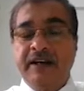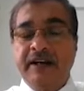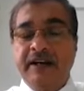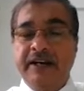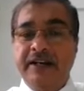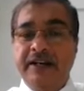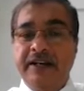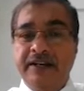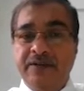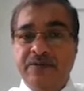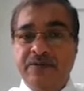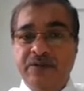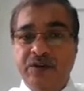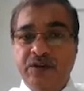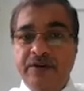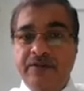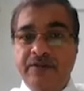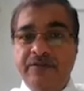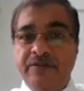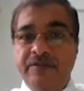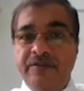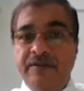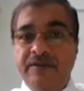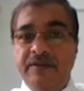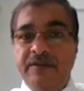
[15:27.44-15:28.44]
And if you
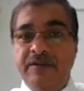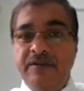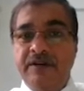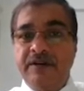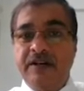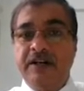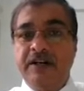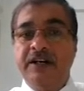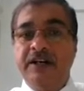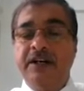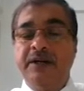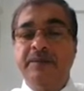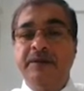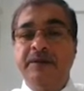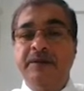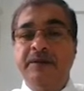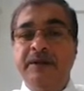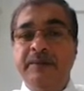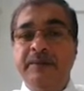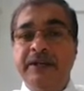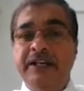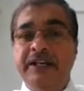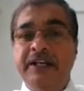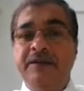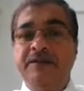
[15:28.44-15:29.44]
have heard me
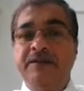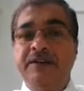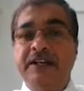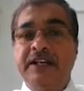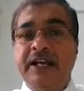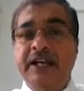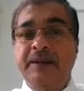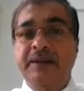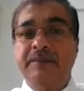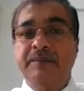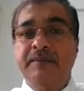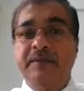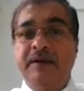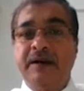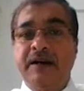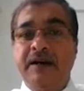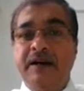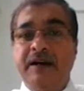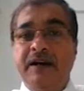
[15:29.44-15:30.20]
many other time,